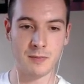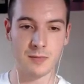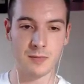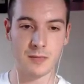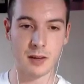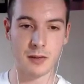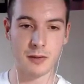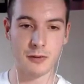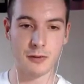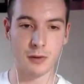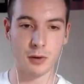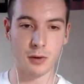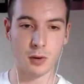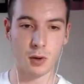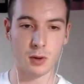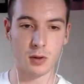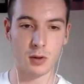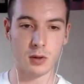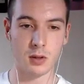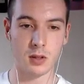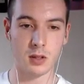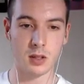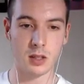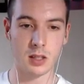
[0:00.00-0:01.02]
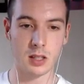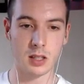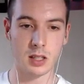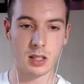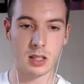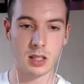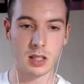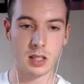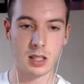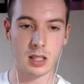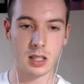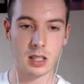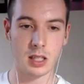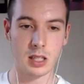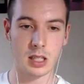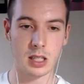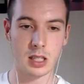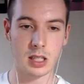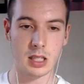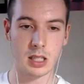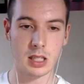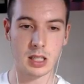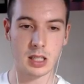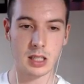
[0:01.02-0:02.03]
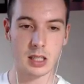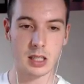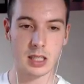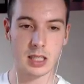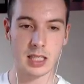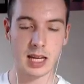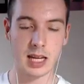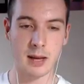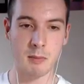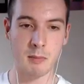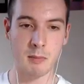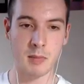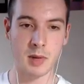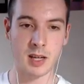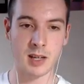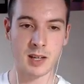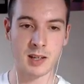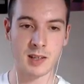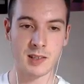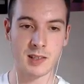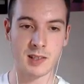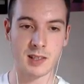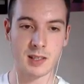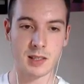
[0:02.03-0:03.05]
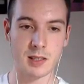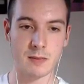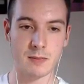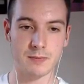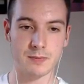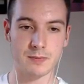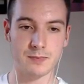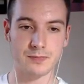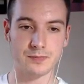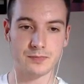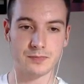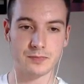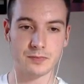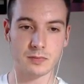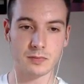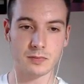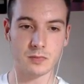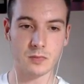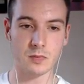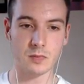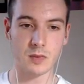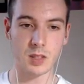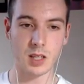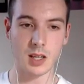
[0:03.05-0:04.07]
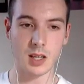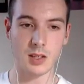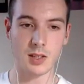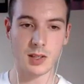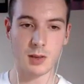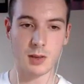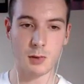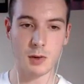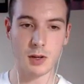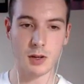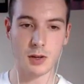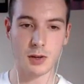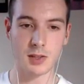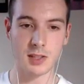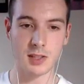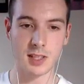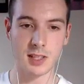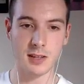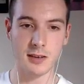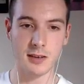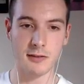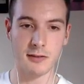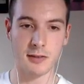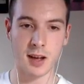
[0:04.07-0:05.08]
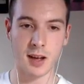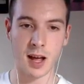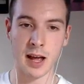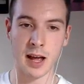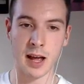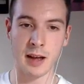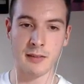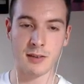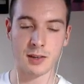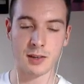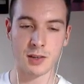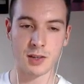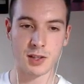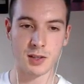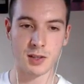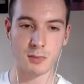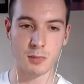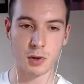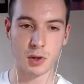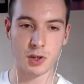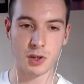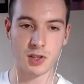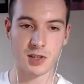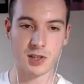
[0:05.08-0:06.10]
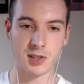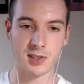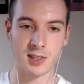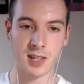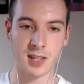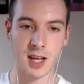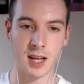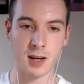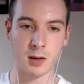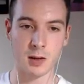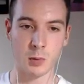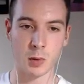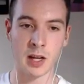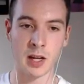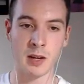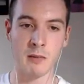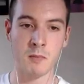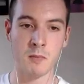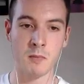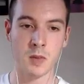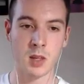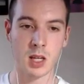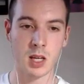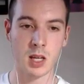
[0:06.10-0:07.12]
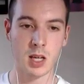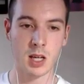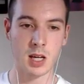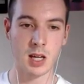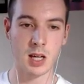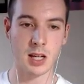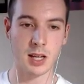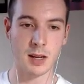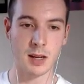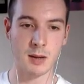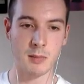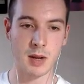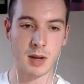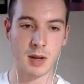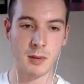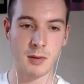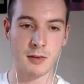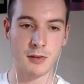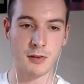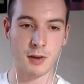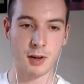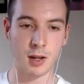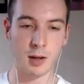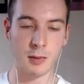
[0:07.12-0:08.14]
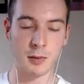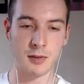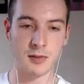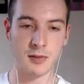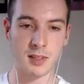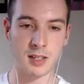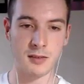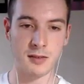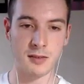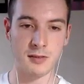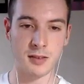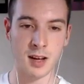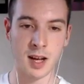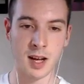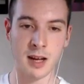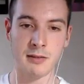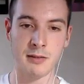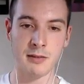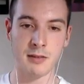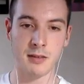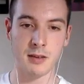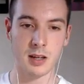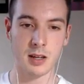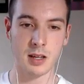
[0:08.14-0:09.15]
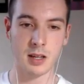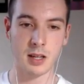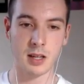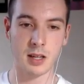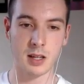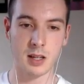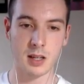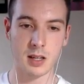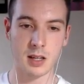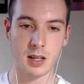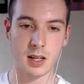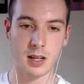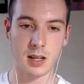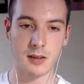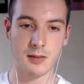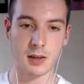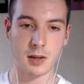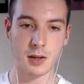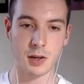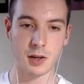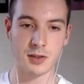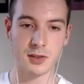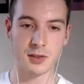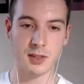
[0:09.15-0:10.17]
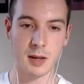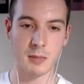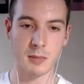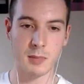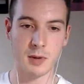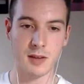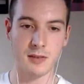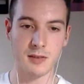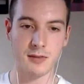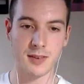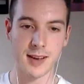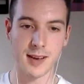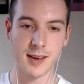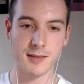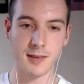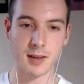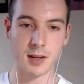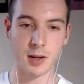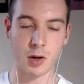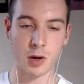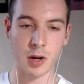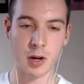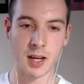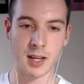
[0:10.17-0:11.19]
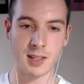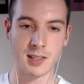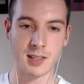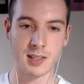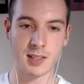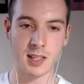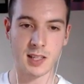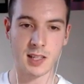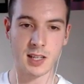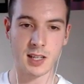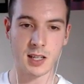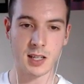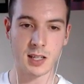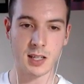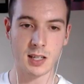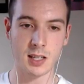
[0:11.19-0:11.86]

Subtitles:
full 10 minutes. So I want to go C5 and just push this knight away, and then maybe follow with D5. If he goes Knight B5, I go A6,